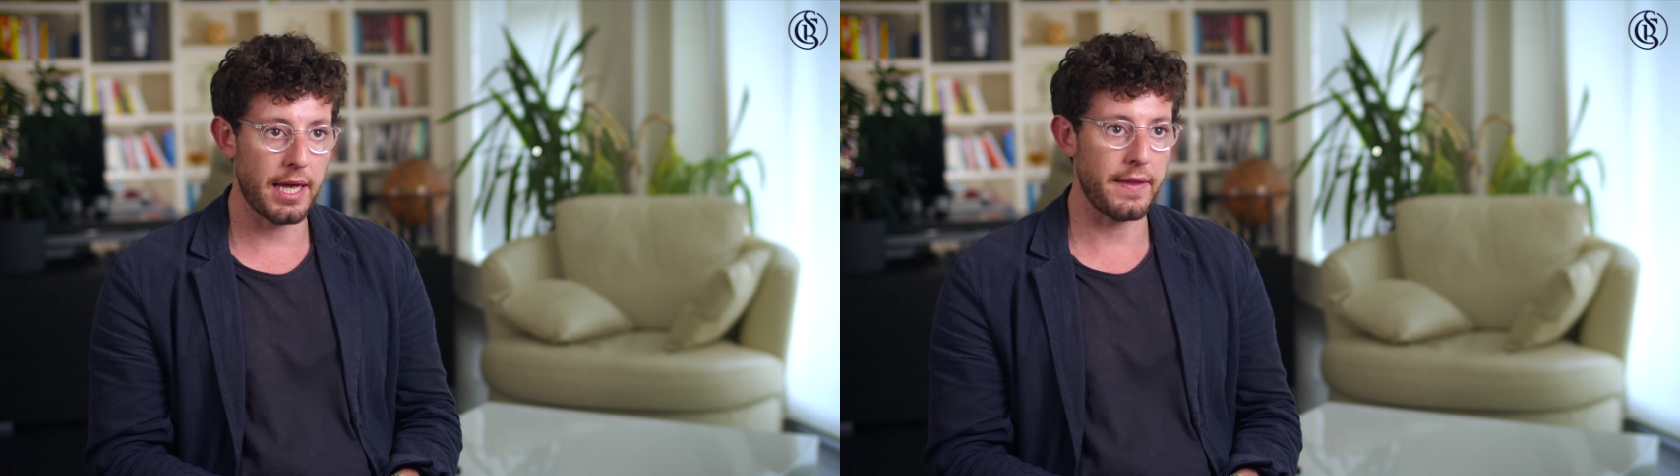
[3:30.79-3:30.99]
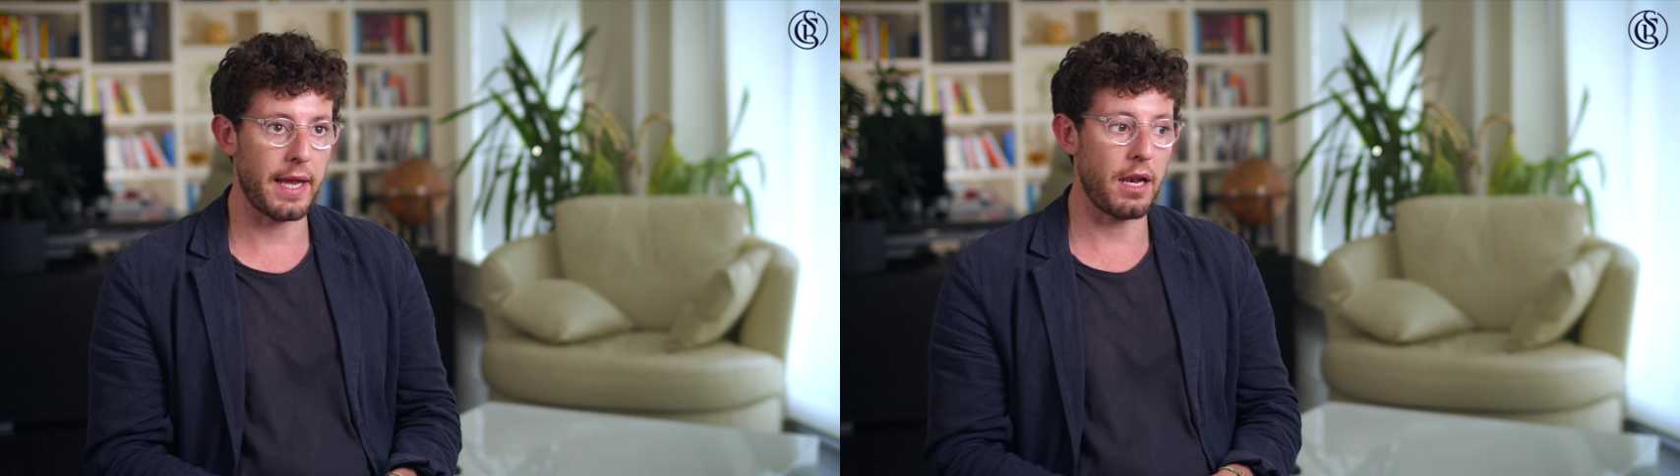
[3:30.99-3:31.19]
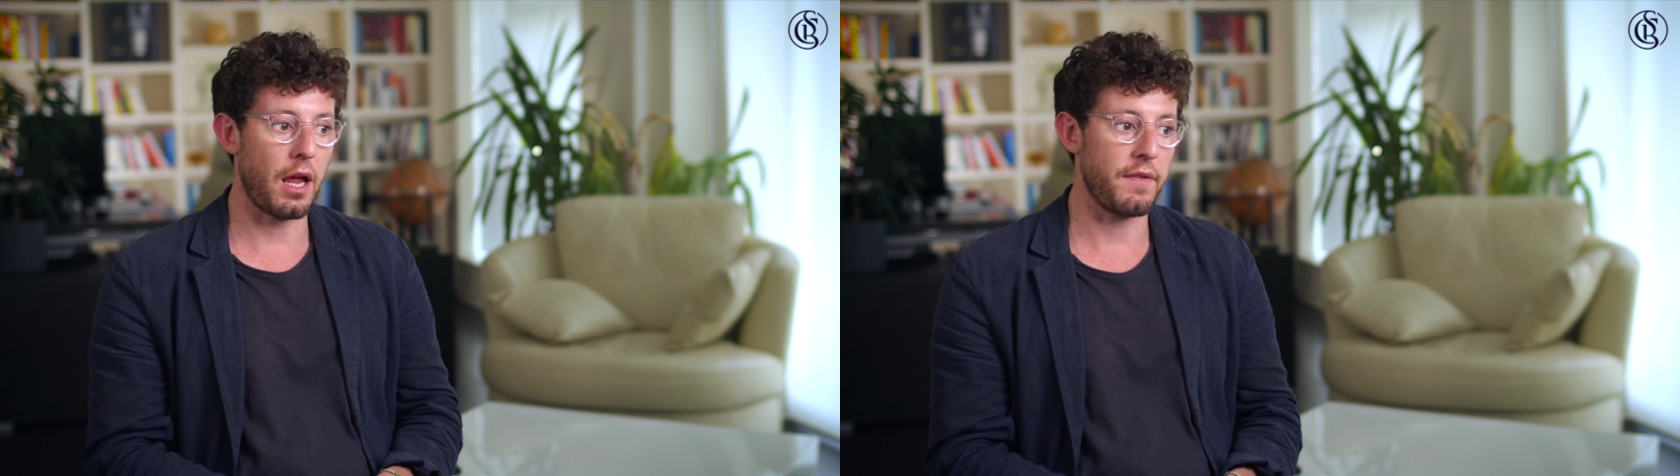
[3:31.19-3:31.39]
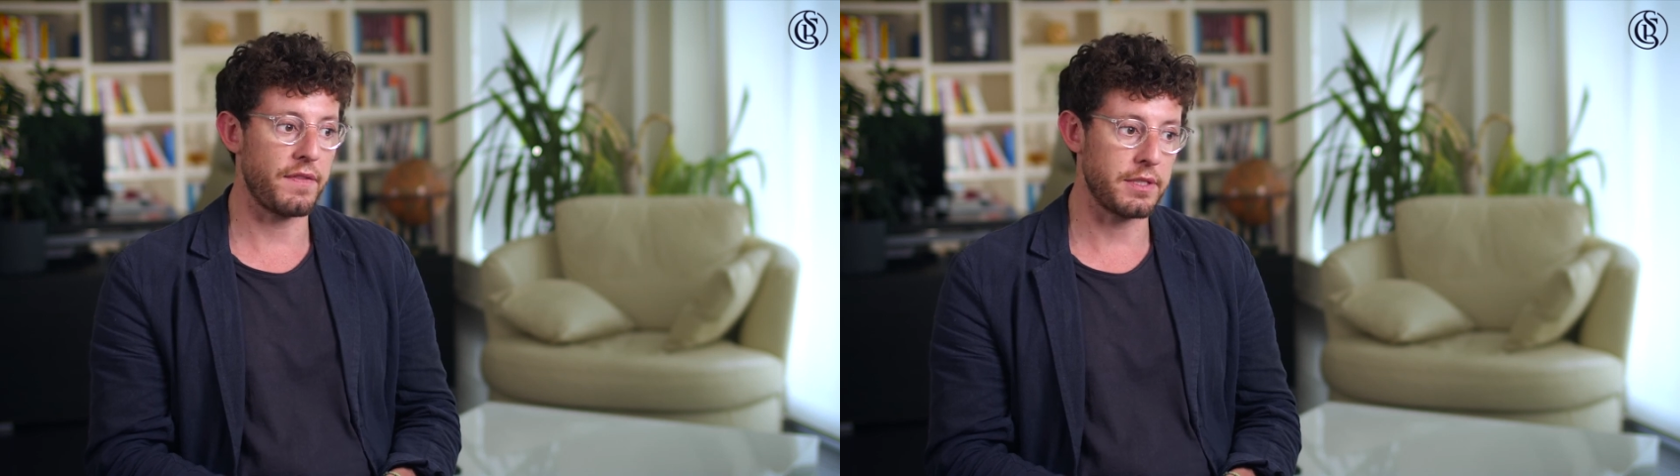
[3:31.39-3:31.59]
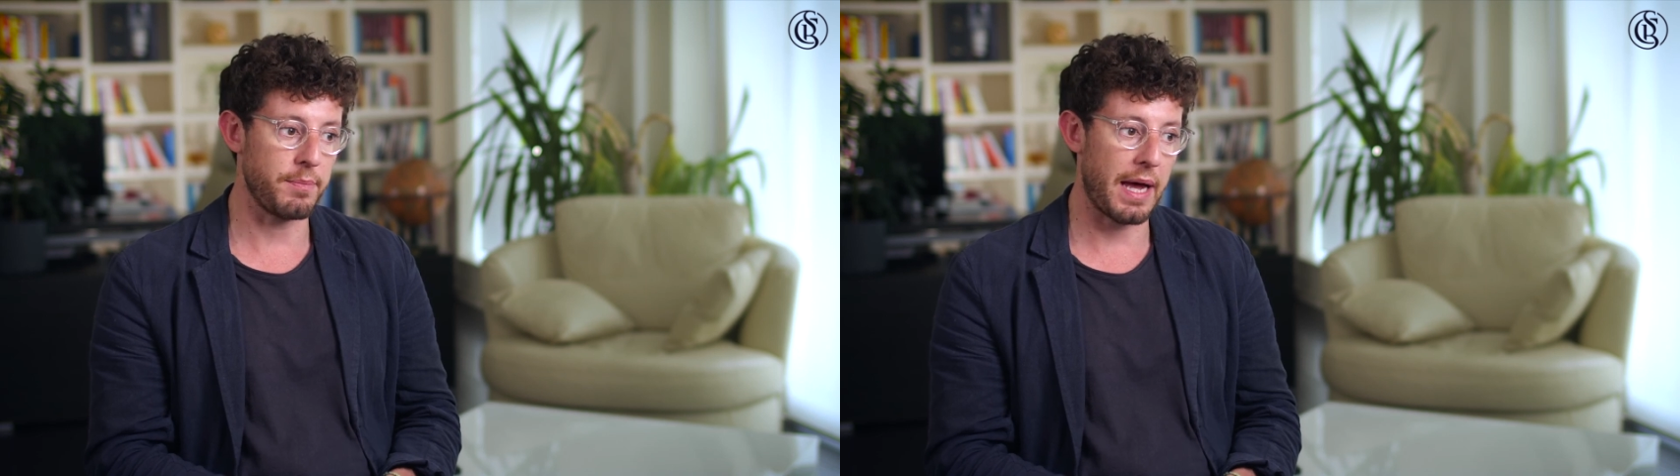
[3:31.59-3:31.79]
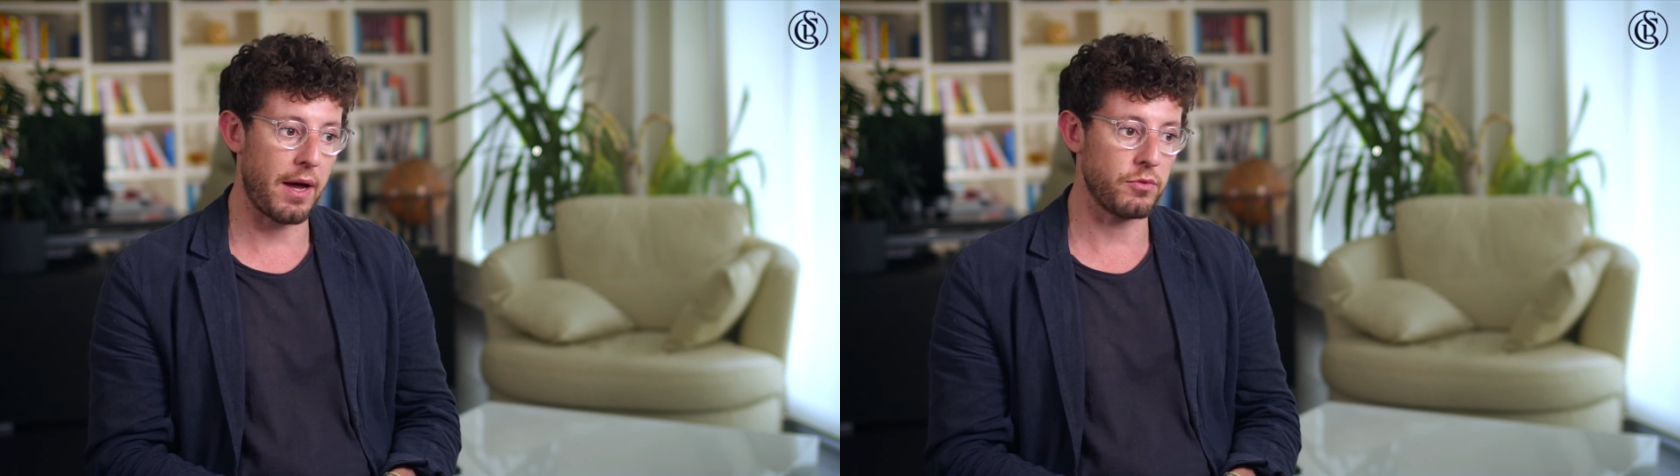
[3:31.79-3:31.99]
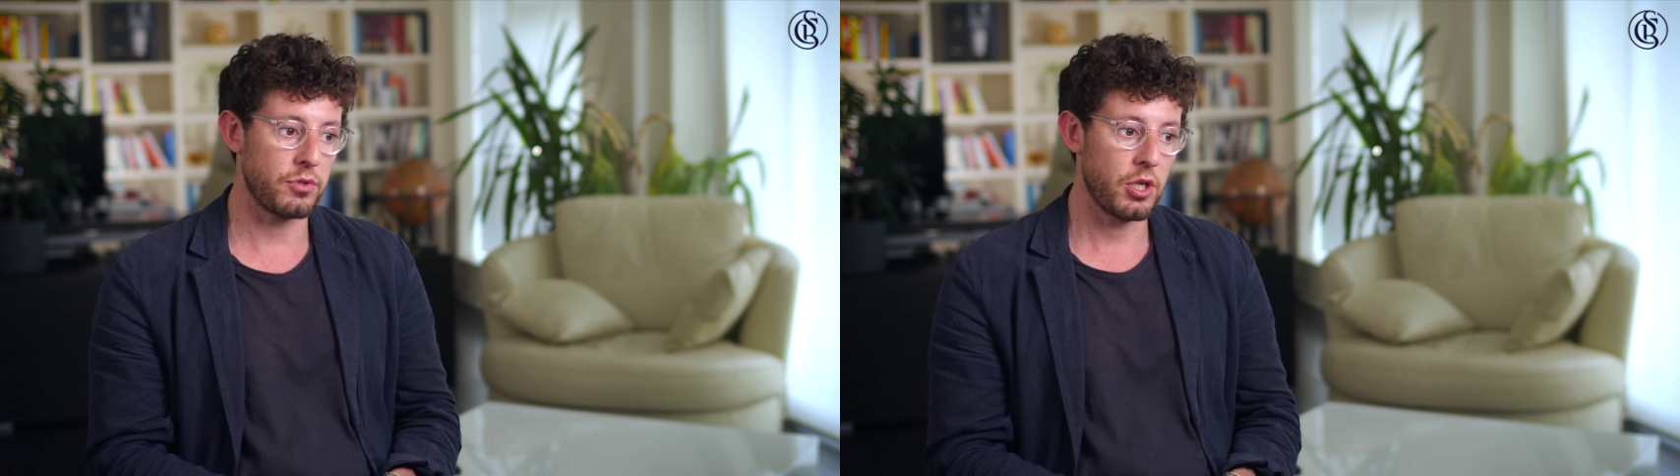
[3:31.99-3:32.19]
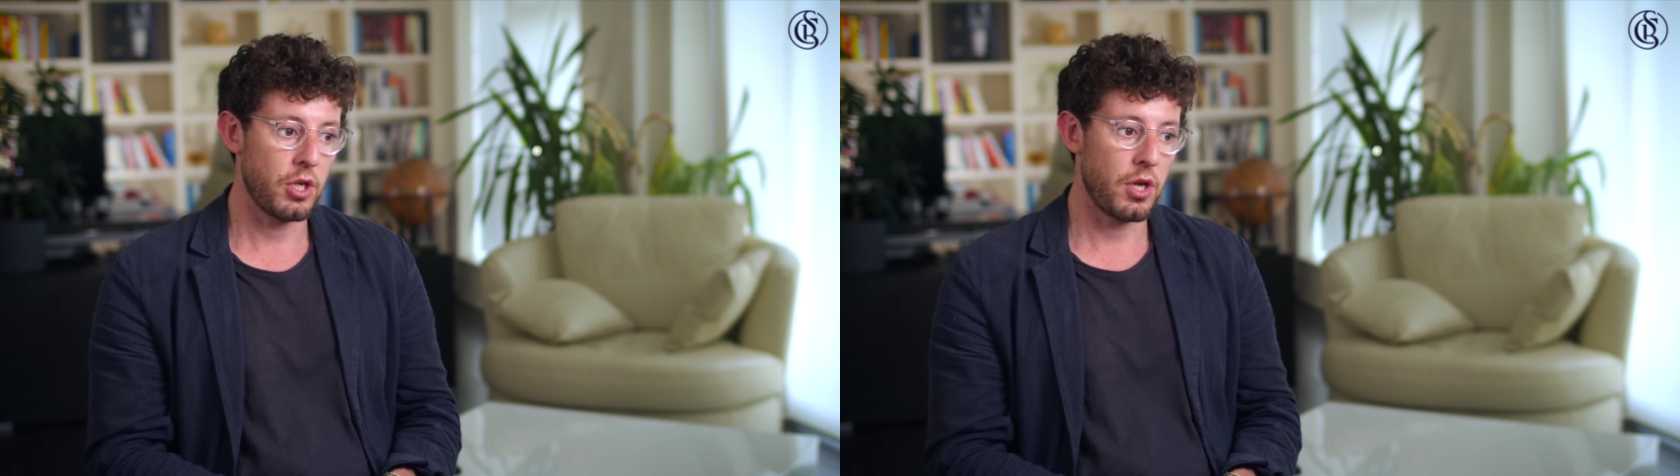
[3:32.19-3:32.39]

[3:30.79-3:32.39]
and that life is about